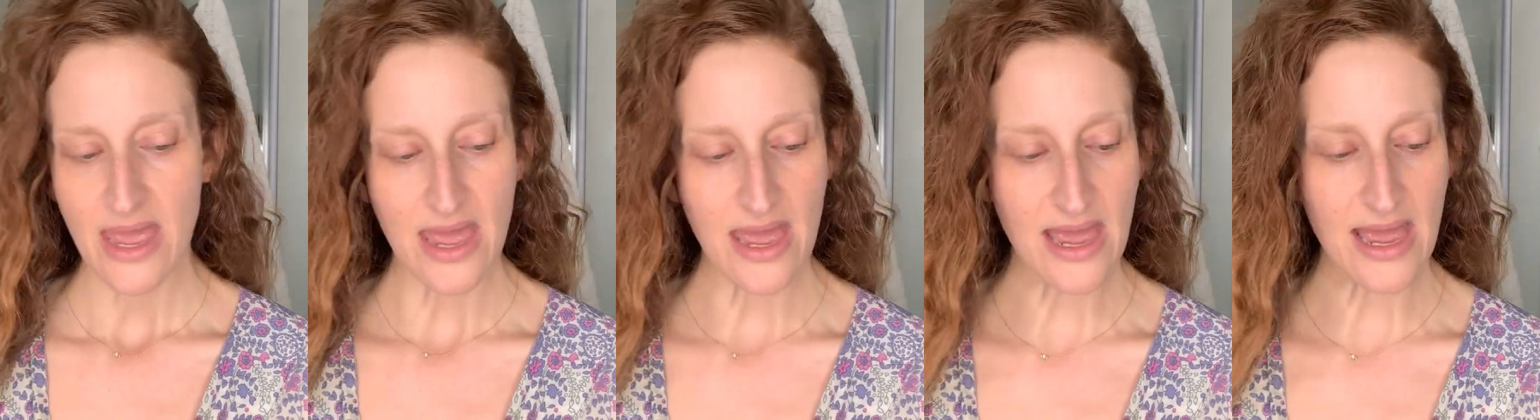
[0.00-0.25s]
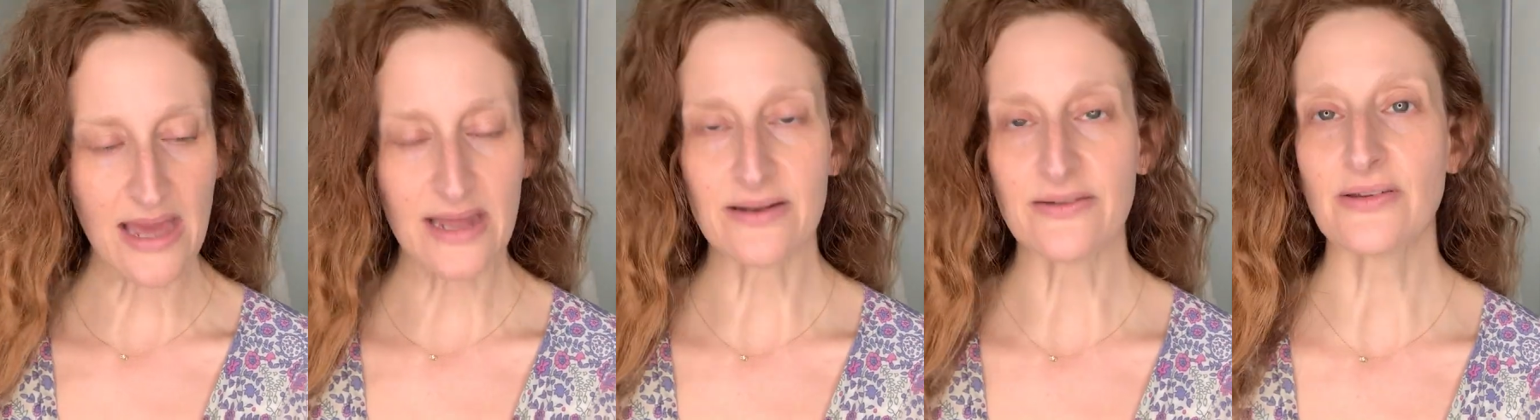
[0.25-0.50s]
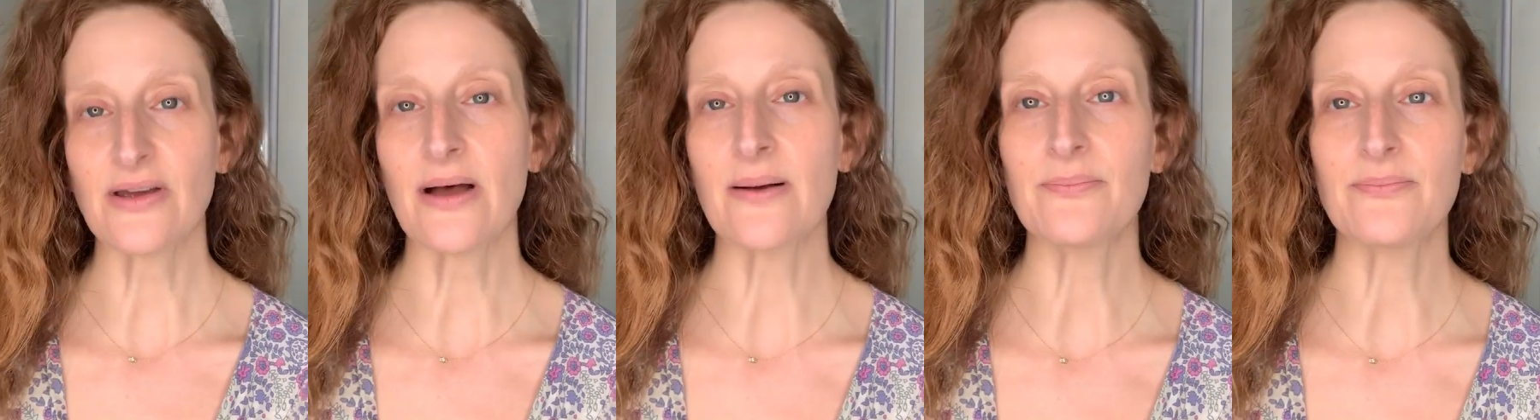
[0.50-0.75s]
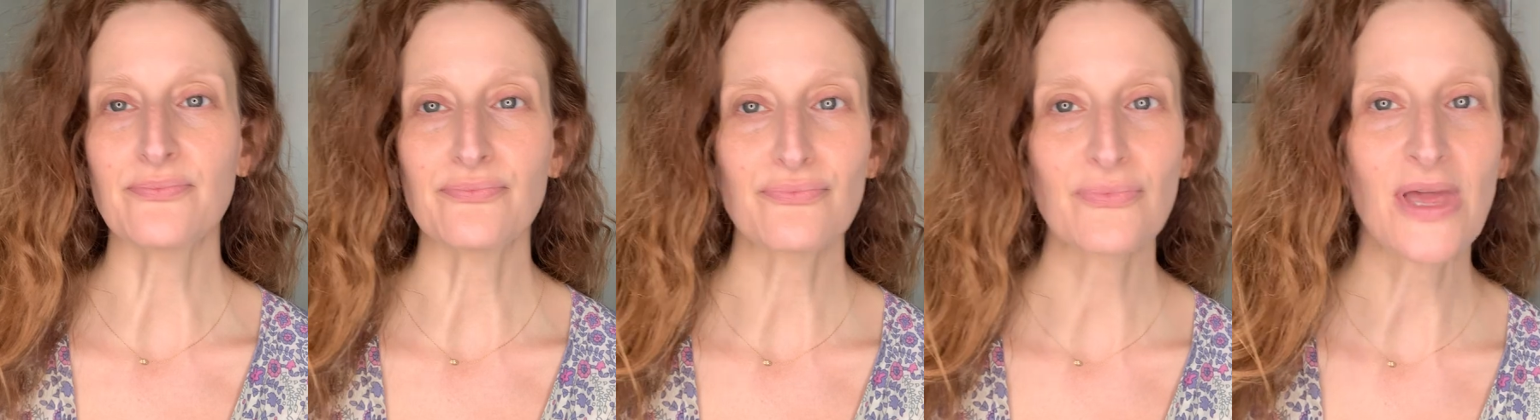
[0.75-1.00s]
and,
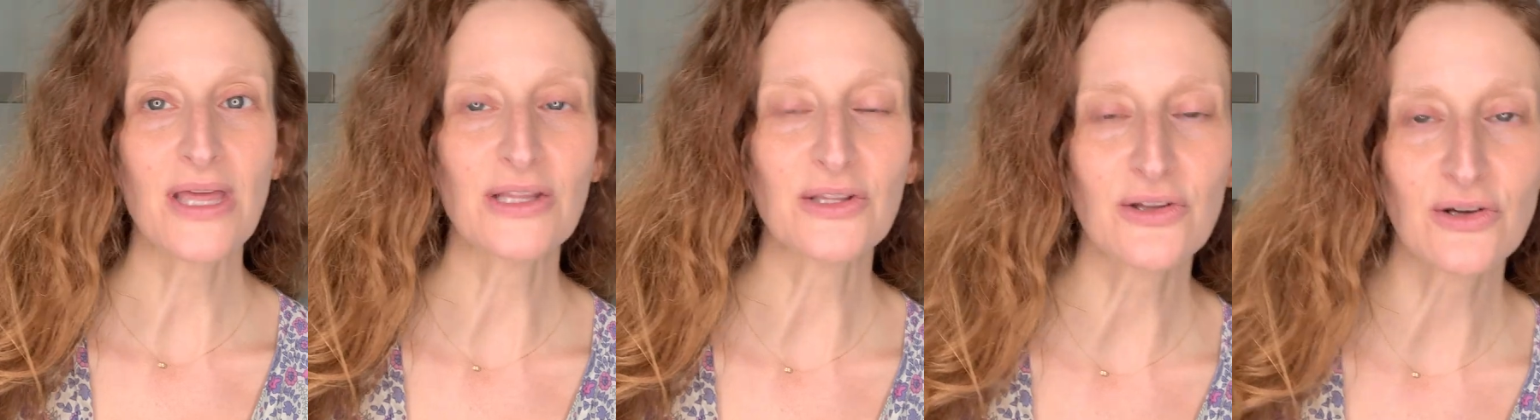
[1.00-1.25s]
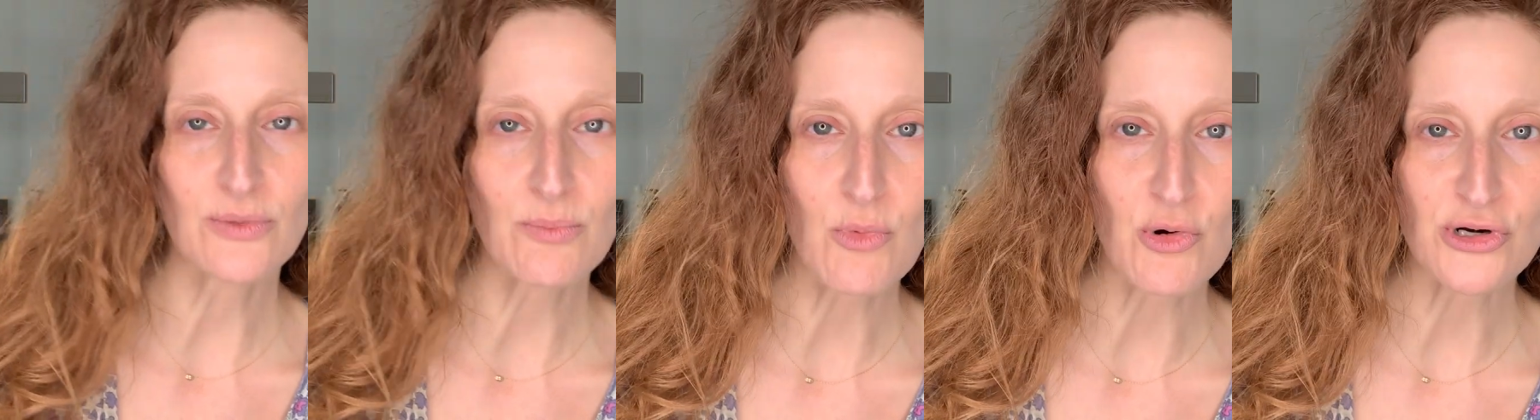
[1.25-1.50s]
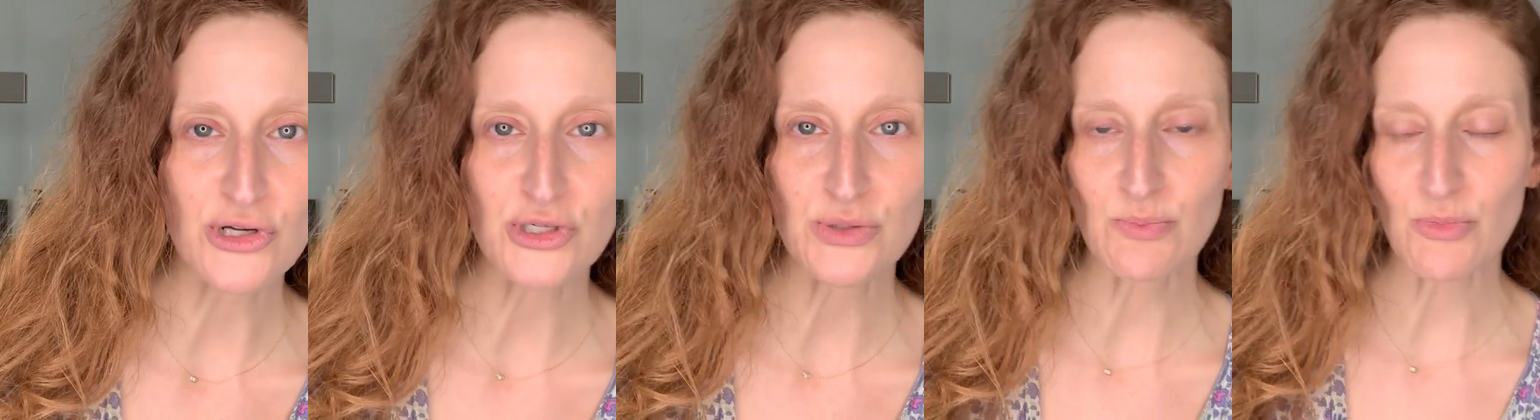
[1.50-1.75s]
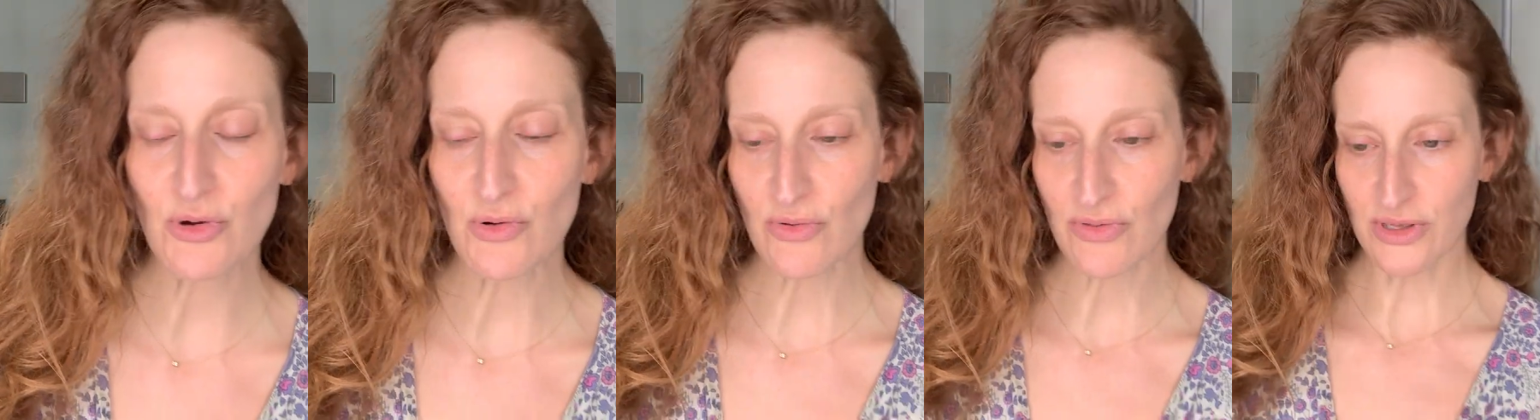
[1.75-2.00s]
um, and look more
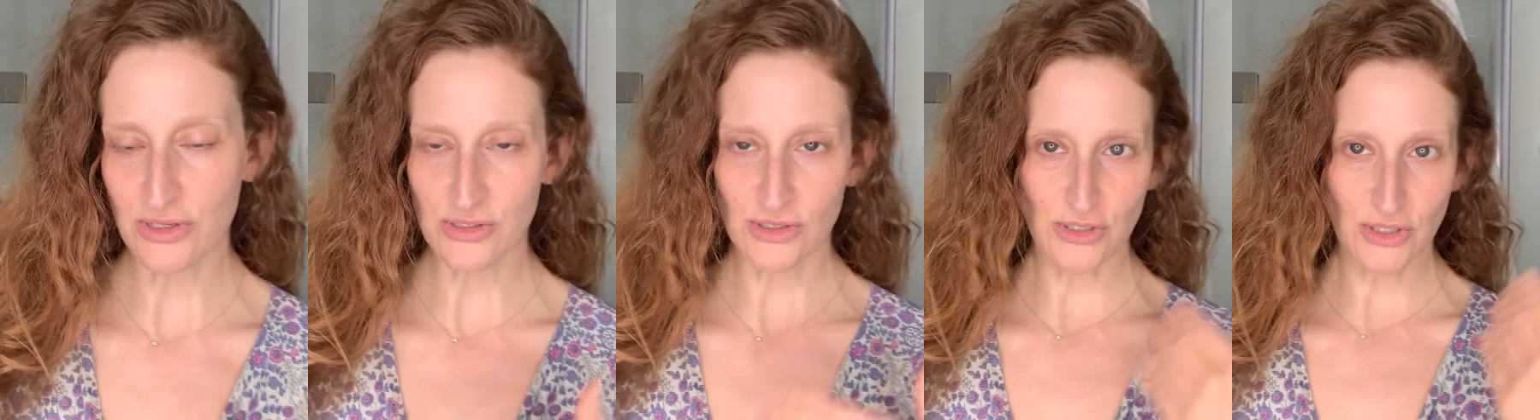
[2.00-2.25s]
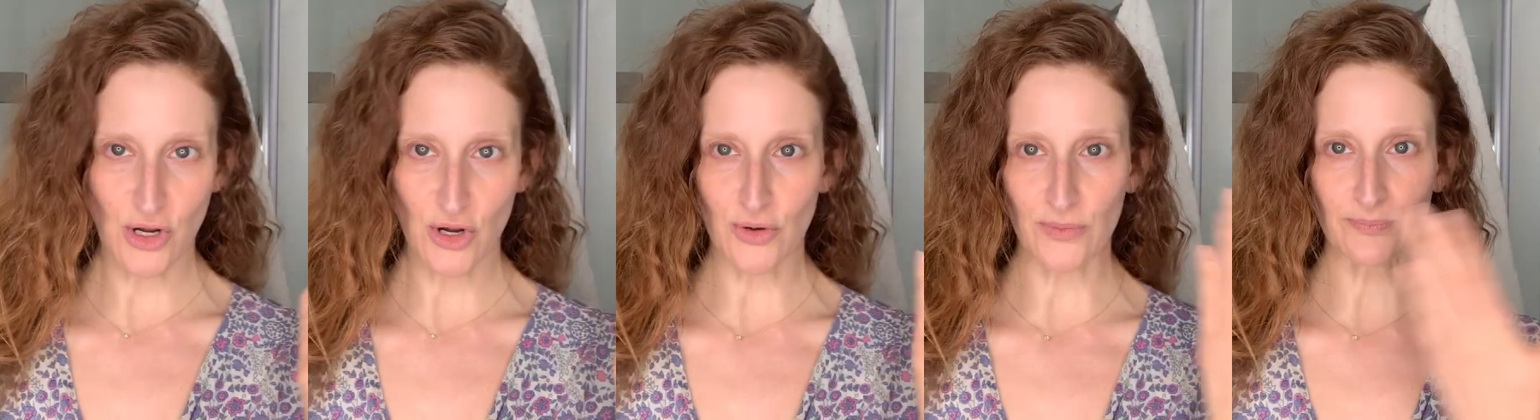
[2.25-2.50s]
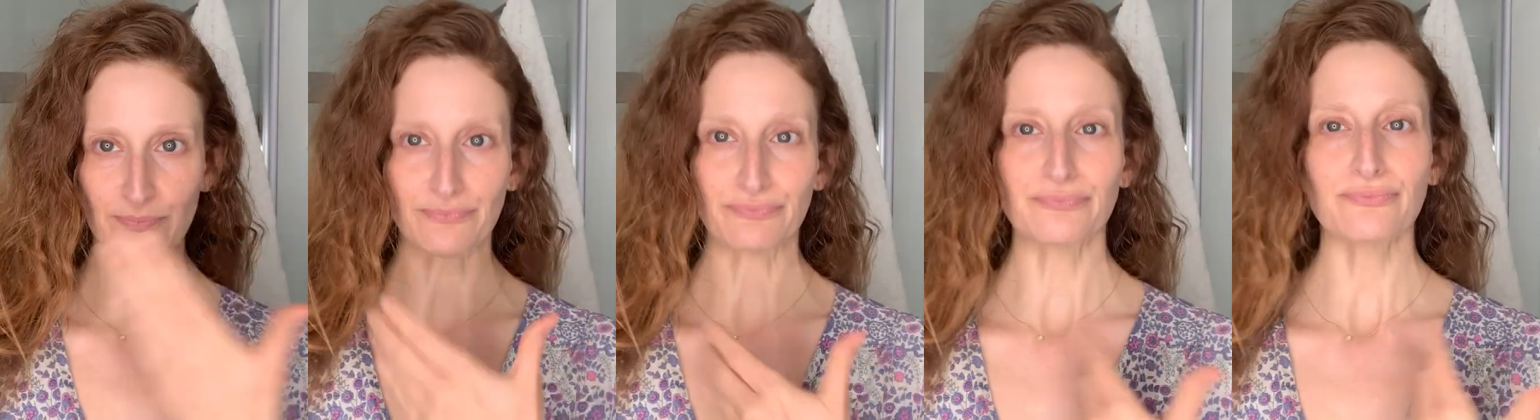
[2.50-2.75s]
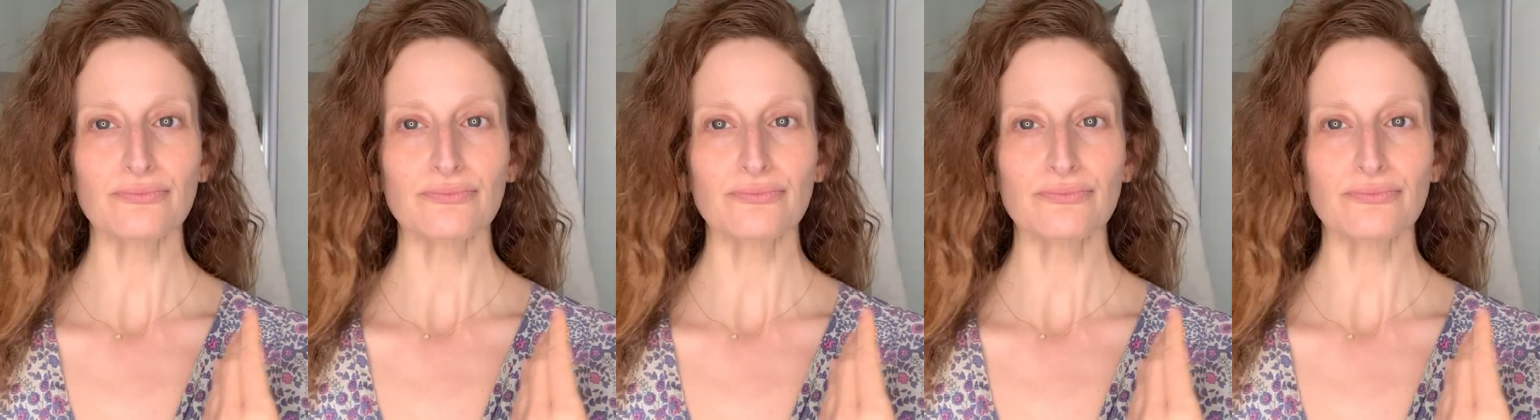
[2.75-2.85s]
smooth. So